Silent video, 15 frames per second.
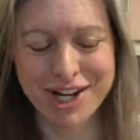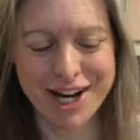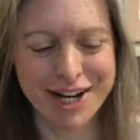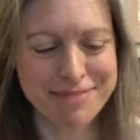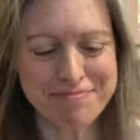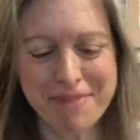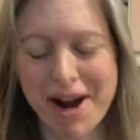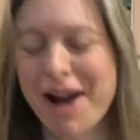I
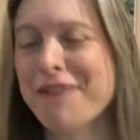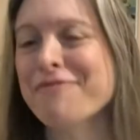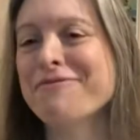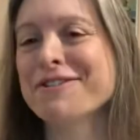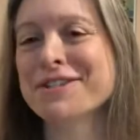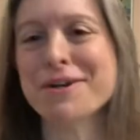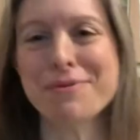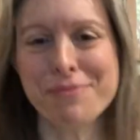
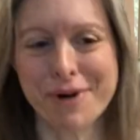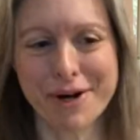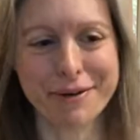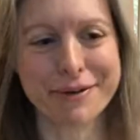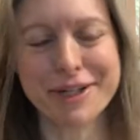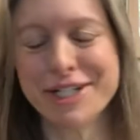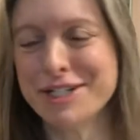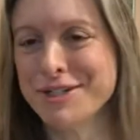so
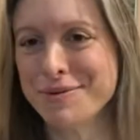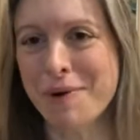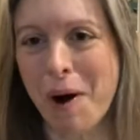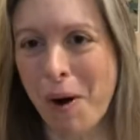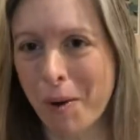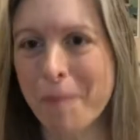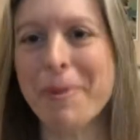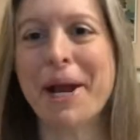rarely do
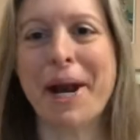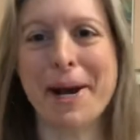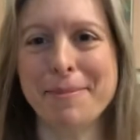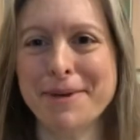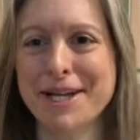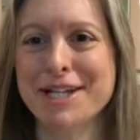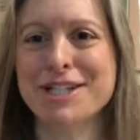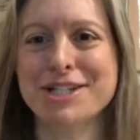haul, but I'm
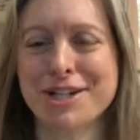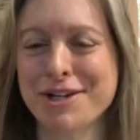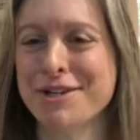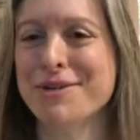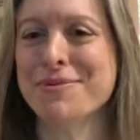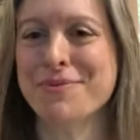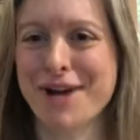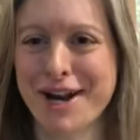gonna show
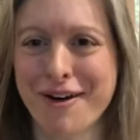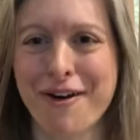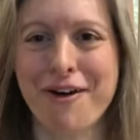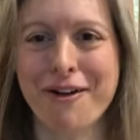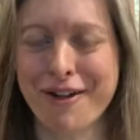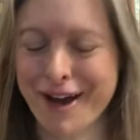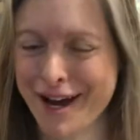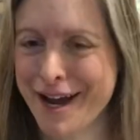you what
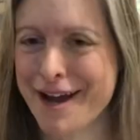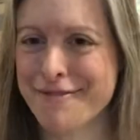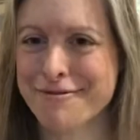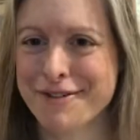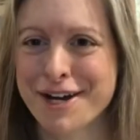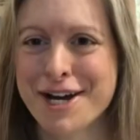all I have